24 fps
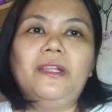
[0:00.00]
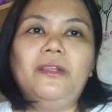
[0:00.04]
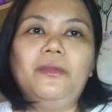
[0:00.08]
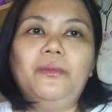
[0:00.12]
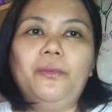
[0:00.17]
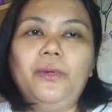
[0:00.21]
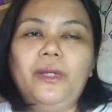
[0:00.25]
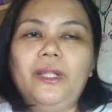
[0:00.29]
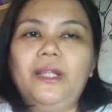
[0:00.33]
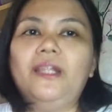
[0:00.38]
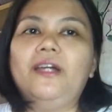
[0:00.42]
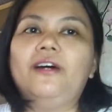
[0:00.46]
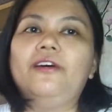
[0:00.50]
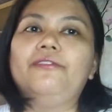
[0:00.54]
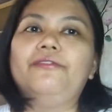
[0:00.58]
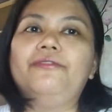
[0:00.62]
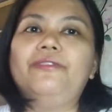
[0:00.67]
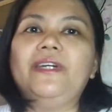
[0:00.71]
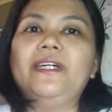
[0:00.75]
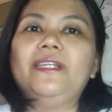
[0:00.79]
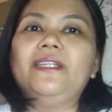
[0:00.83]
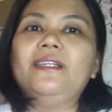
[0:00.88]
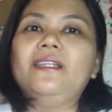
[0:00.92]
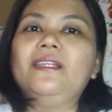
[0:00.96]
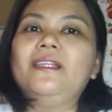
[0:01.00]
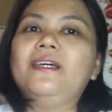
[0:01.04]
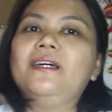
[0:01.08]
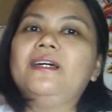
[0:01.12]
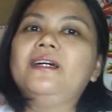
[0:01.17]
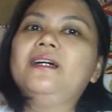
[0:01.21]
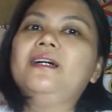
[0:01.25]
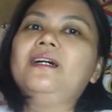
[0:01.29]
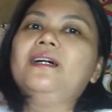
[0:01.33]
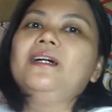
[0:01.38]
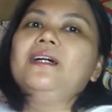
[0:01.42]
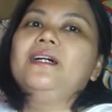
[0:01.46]
will love it.
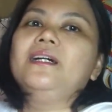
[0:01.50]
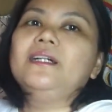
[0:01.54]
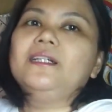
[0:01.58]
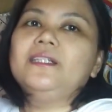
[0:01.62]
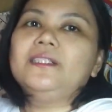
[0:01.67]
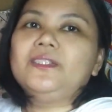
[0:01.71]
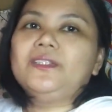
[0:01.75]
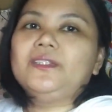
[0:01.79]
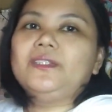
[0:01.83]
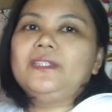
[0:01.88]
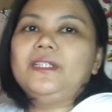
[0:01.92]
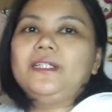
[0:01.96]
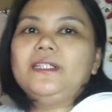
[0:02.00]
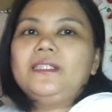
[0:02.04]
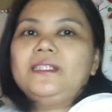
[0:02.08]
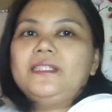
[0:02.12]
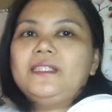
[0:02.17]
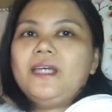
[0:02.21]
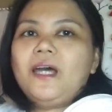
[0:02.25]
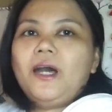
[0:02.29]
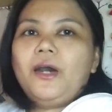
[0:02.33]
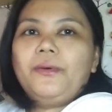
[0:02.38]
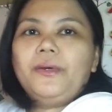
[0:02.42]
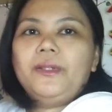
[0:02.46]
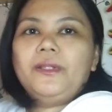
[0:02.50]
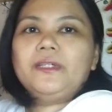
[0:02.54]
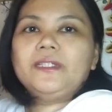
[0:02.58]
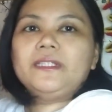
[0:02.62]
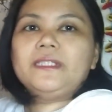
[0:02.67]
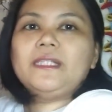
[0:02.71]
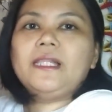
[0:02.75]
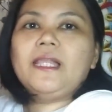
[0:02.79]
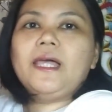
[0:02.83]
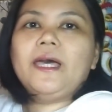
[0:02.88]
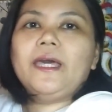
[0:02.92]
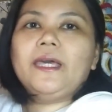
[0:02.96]
So that's how it
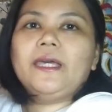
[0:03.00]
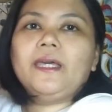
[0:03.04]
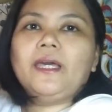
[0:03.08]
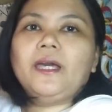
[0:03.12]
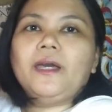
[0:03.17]
looks like.